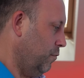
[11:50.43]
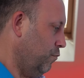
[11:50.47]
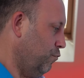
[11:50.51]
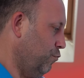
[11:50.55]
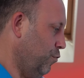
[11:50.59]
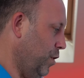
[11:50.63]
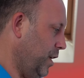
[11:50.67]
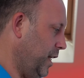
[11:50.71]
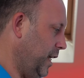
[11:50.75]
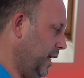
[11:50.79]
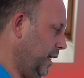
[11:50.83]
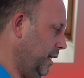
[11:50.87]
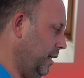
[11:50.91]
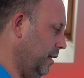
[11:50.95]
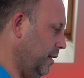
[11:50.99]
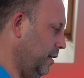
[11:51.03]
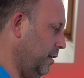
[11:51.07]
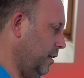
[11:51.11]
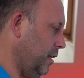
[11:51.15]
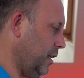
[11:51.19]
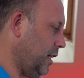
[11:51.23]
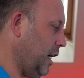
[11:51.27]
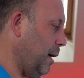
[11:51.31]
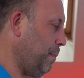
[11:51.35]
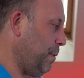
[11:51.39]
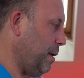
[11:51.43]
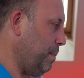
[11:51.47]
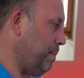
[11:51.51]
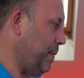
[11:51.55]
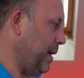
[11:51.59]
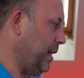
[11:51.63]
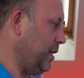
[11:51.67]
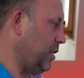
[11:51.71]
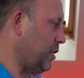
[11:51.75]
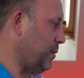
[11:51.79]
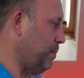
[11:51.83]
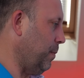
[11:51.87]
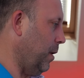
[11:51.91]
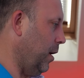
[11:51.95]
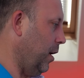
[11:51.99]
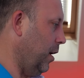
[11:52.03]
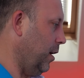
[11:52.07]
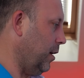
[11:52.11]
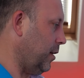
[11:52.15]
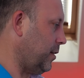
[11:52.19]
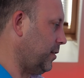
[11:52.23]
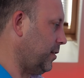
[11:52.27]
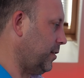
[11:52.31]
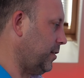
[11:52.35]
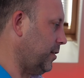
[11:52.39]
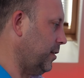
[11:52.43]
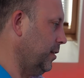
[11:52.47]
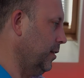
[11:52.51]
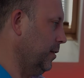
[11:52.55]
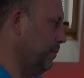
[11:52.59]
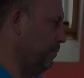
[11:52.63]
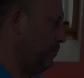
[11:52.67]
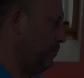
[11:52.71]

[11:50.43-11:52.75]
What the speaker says: Running a couple of benchmarks.